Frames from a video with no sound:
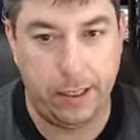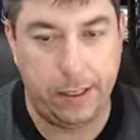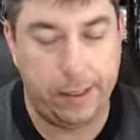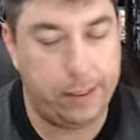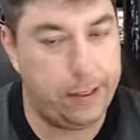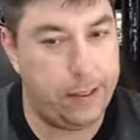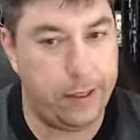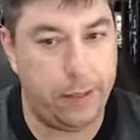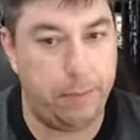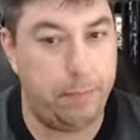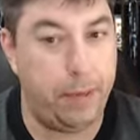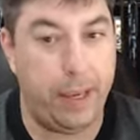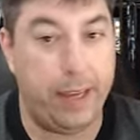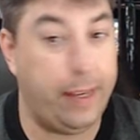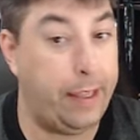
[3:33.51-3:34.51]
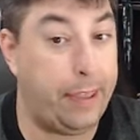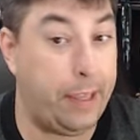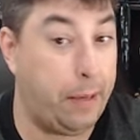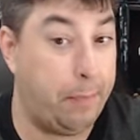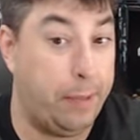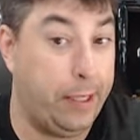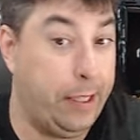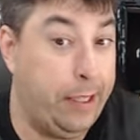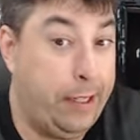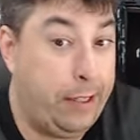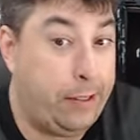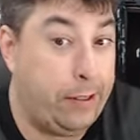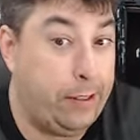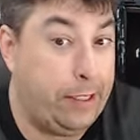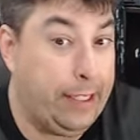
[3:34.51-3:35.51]
Couldn't be anything
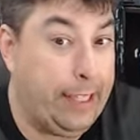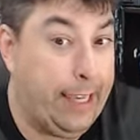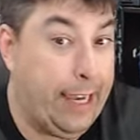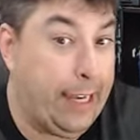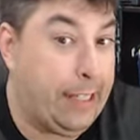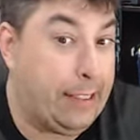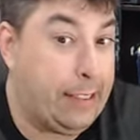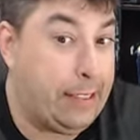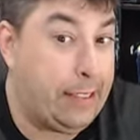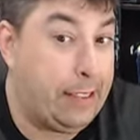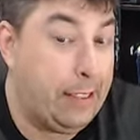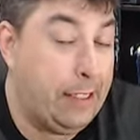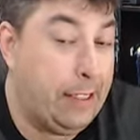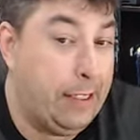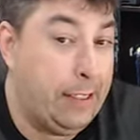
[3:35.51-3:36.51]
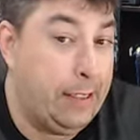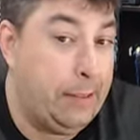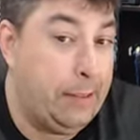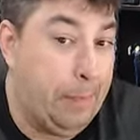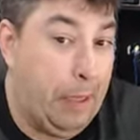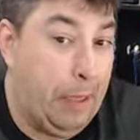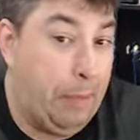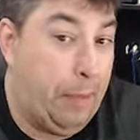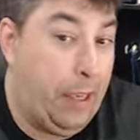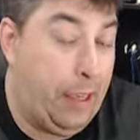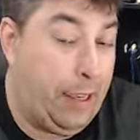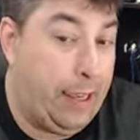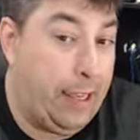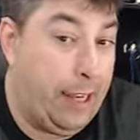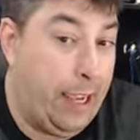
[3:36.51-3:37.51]
political, I guess. Me being
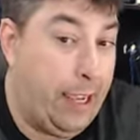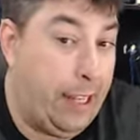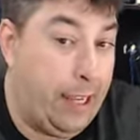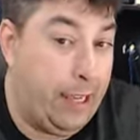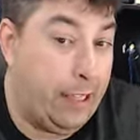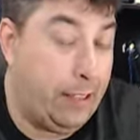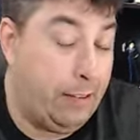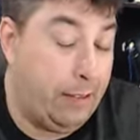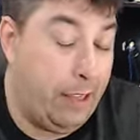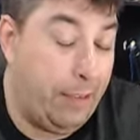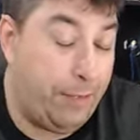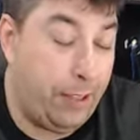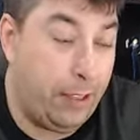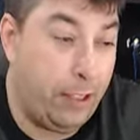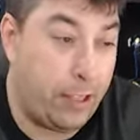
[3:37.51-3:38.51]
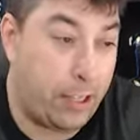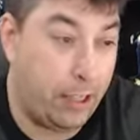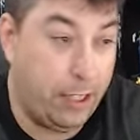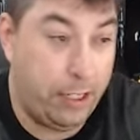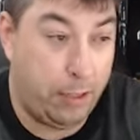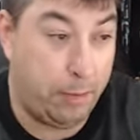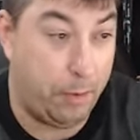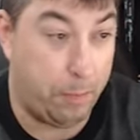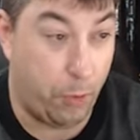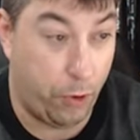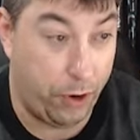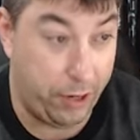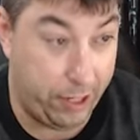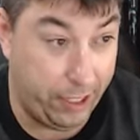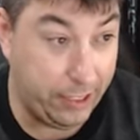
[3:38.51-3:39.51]
Canadian, if you look a little bit more
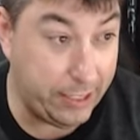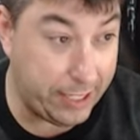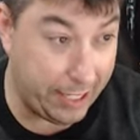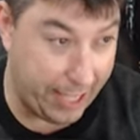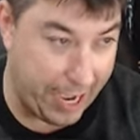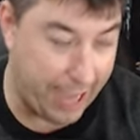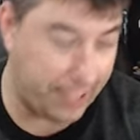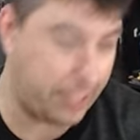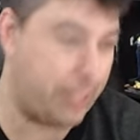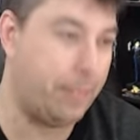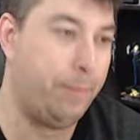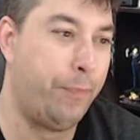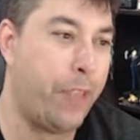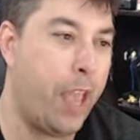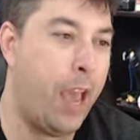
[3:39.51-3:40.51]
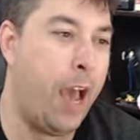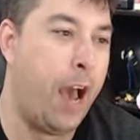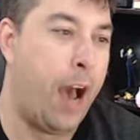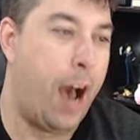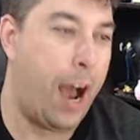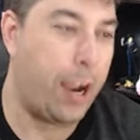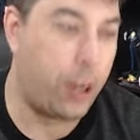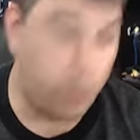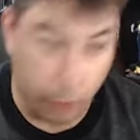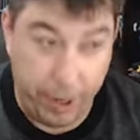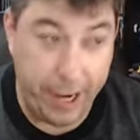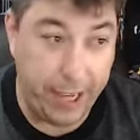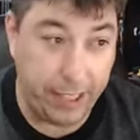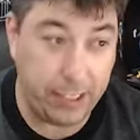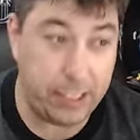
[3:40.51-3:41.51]
into that. Agreeing
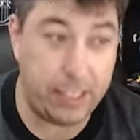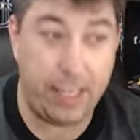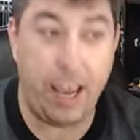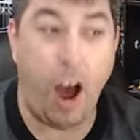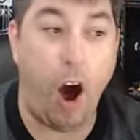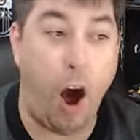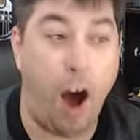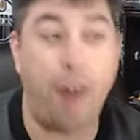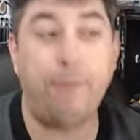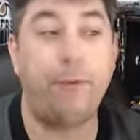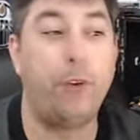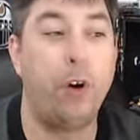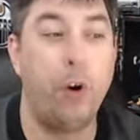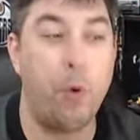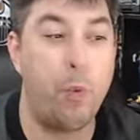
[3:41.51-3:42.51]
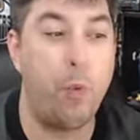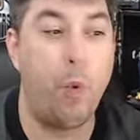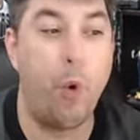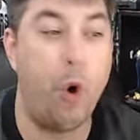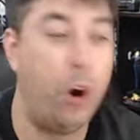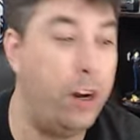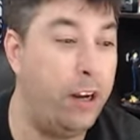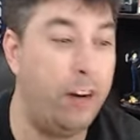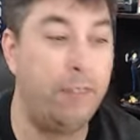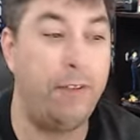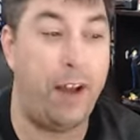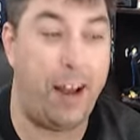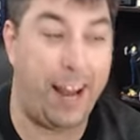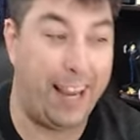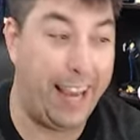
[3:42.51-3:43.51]
to the offer would have
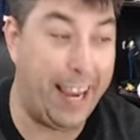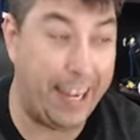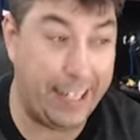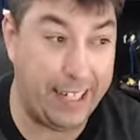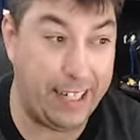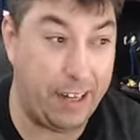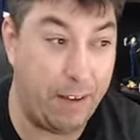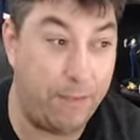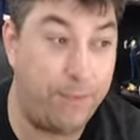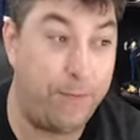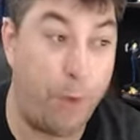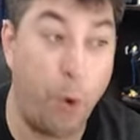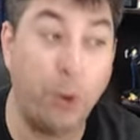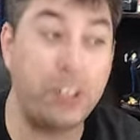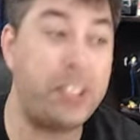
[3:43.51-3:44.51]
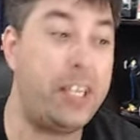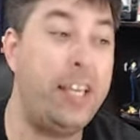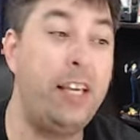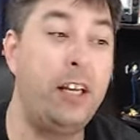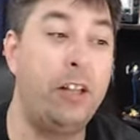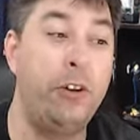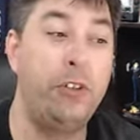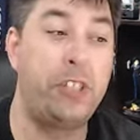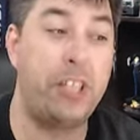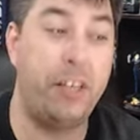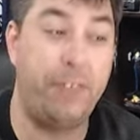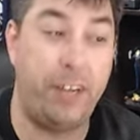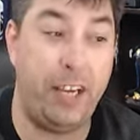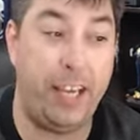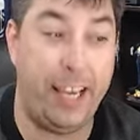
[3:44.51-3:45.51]
added forced
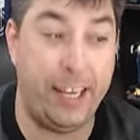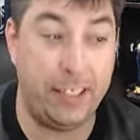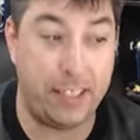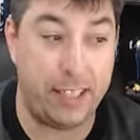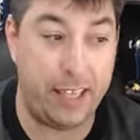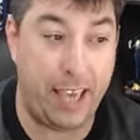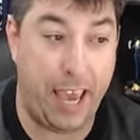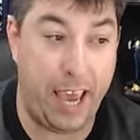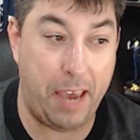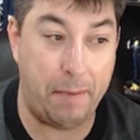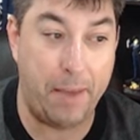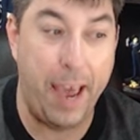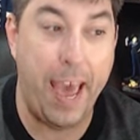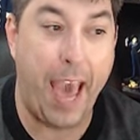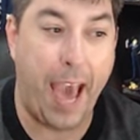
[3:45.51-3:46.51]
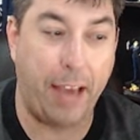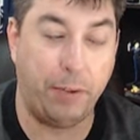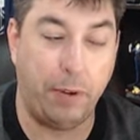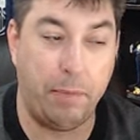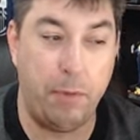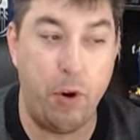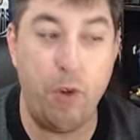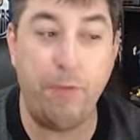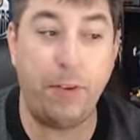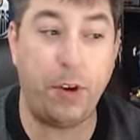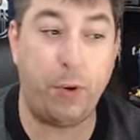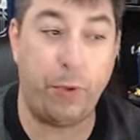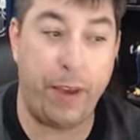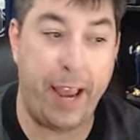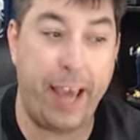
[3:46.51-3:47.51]
inclusivity into the game and removed
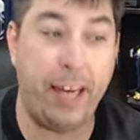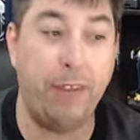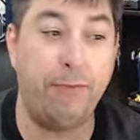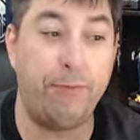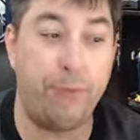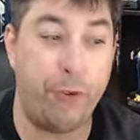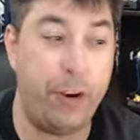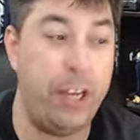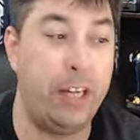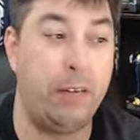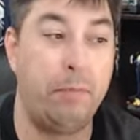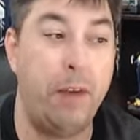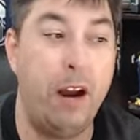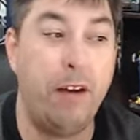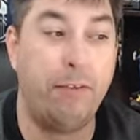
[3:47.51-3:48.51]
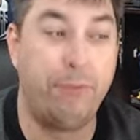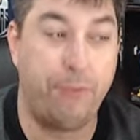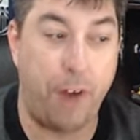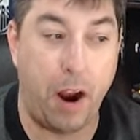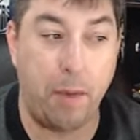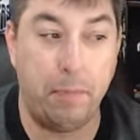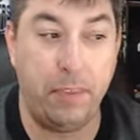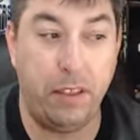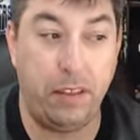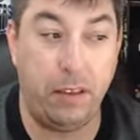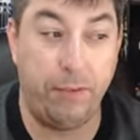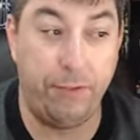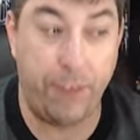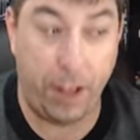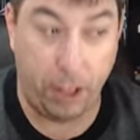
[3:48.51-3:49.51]
creative freedom from the
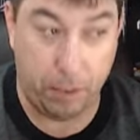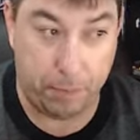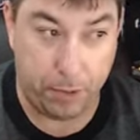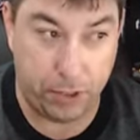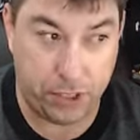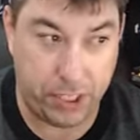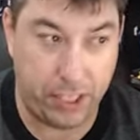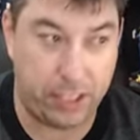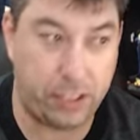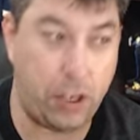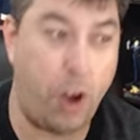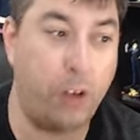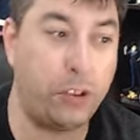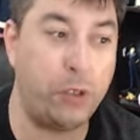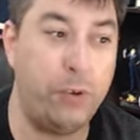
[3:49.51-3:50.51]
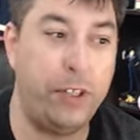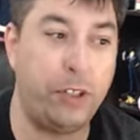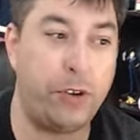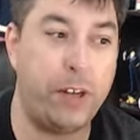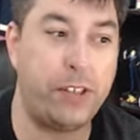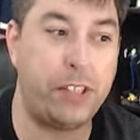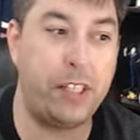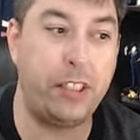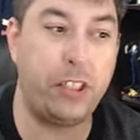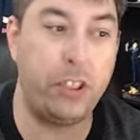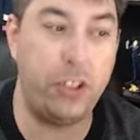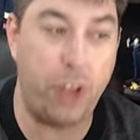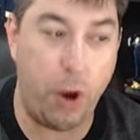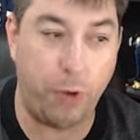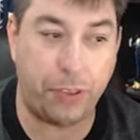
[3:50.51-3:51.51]
developers. It's also interesting to note
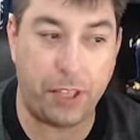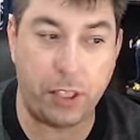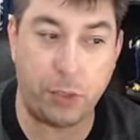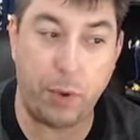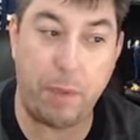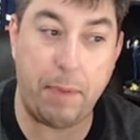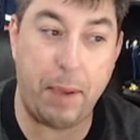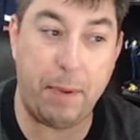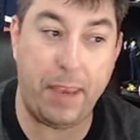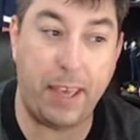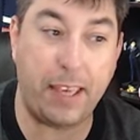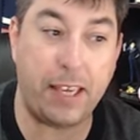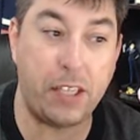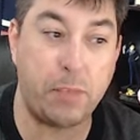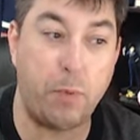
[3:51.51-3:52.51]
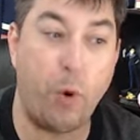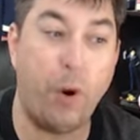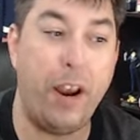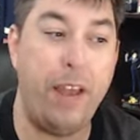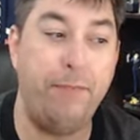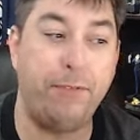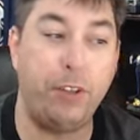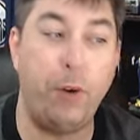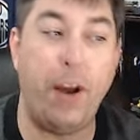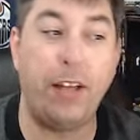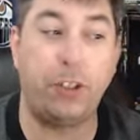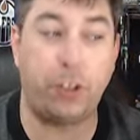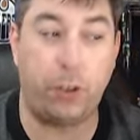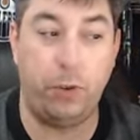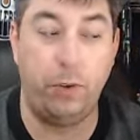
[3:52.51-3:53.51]
that Sweet Baby Incorporated is more
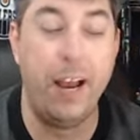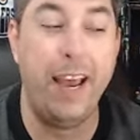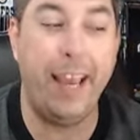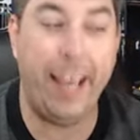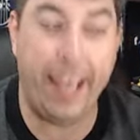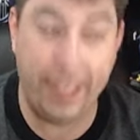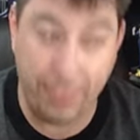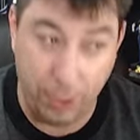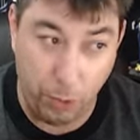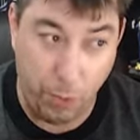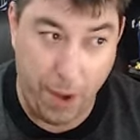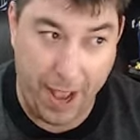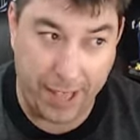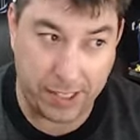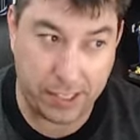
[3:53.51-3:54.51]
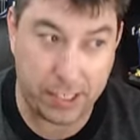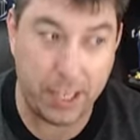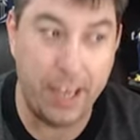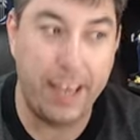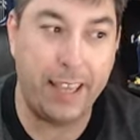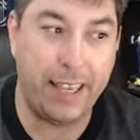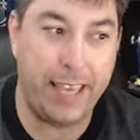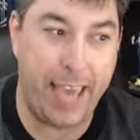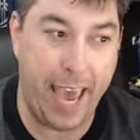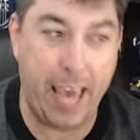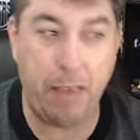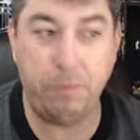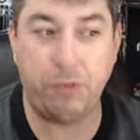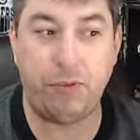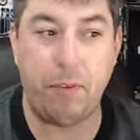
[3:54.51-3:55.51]
influential in the West. Games
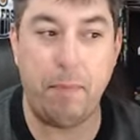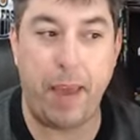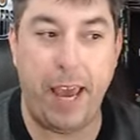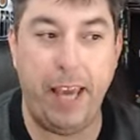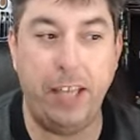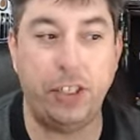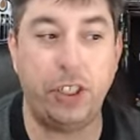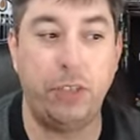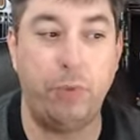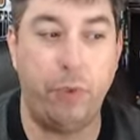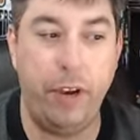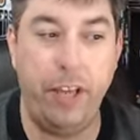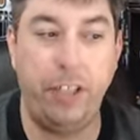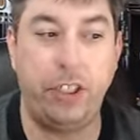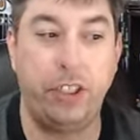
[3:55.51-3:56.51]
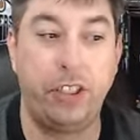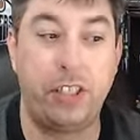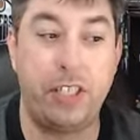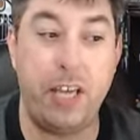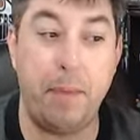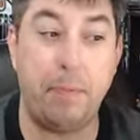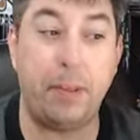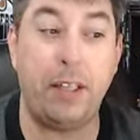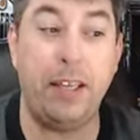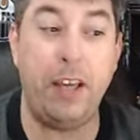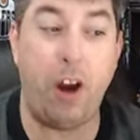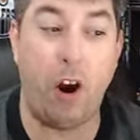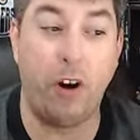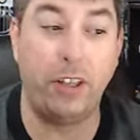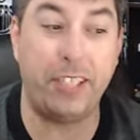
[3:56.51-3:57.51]
from Asian regions typically
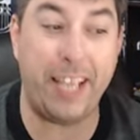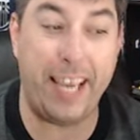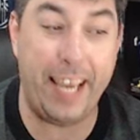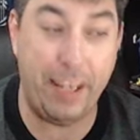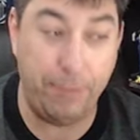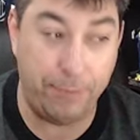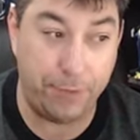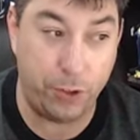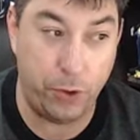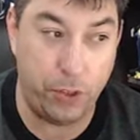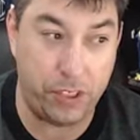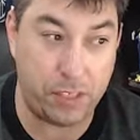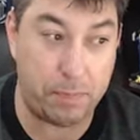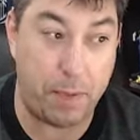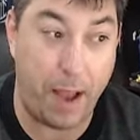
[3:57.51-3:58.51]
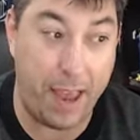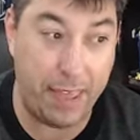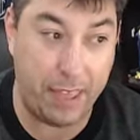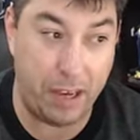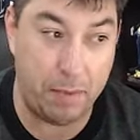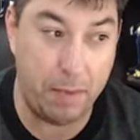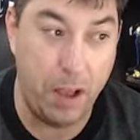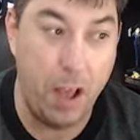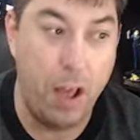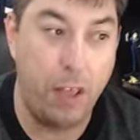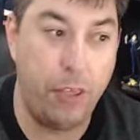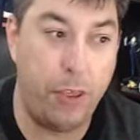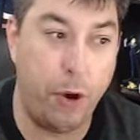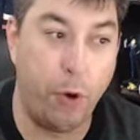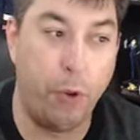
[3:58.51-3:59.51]
aren't influenced by them,
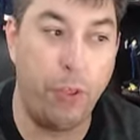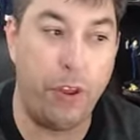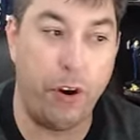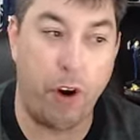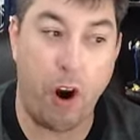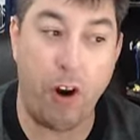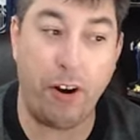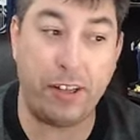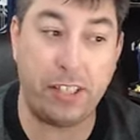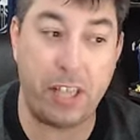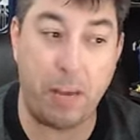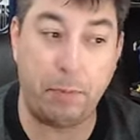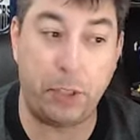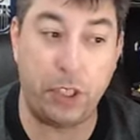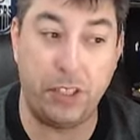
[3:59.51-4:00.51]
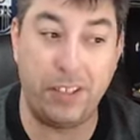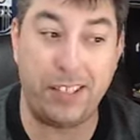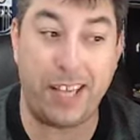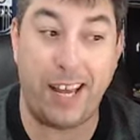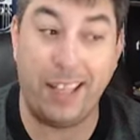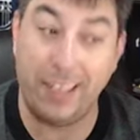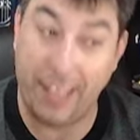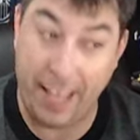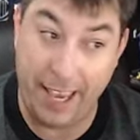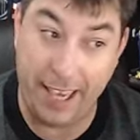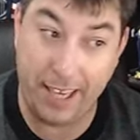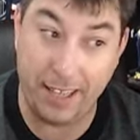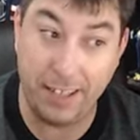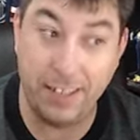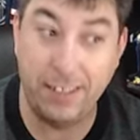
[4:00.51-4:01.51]
though there are exceptions like
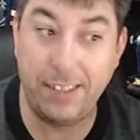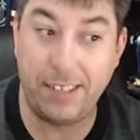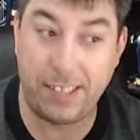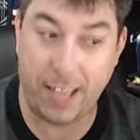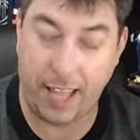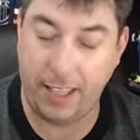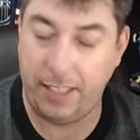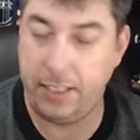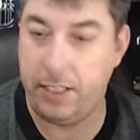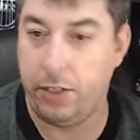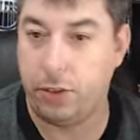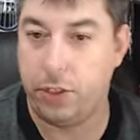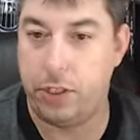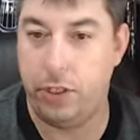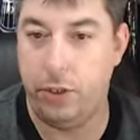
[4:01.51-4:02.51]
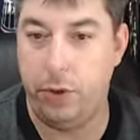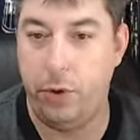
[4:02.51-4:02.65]
Silent Hill two